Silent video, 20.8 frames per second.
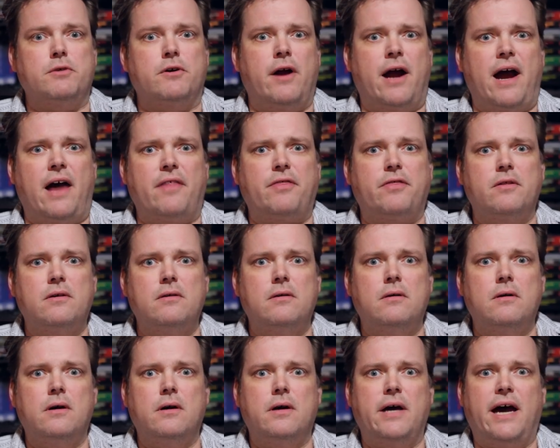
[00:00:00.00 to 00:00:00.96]
McGrath
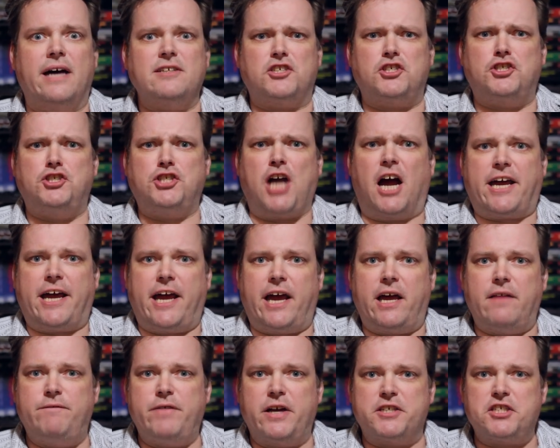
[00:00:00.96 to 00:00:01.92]
has a shocking
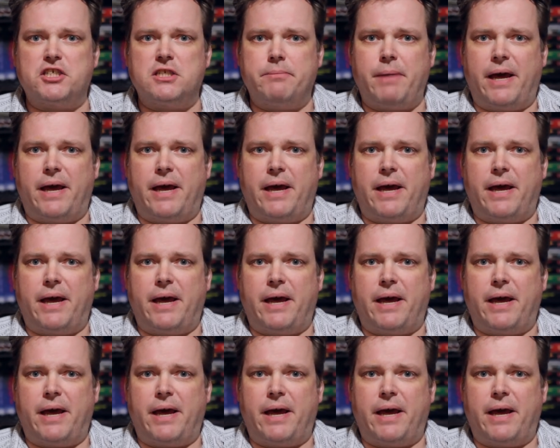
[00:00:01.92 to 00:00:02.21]
confession to